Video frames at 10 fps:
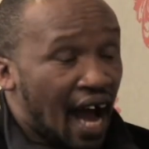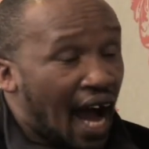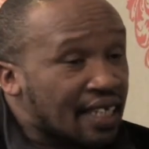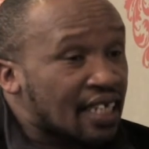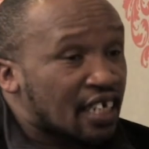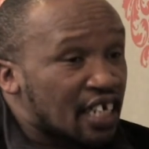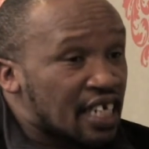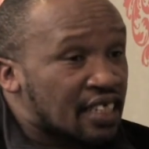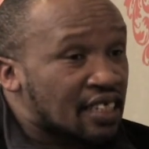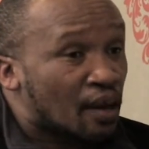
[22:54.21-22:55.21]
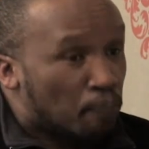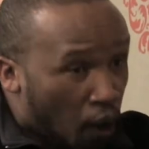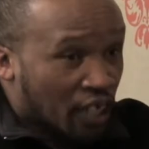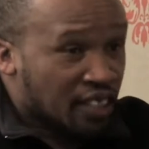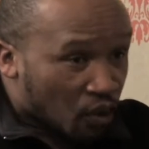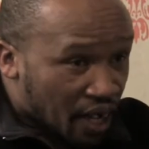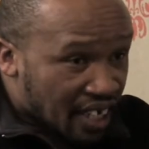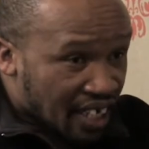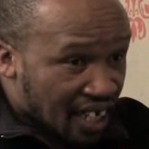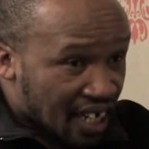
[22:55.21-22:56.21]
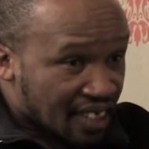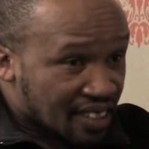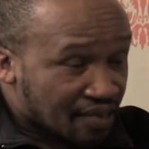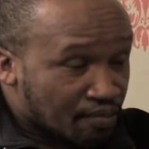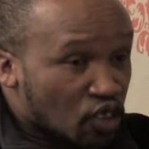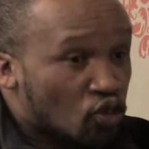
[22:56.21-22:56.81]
I think it is upon the working class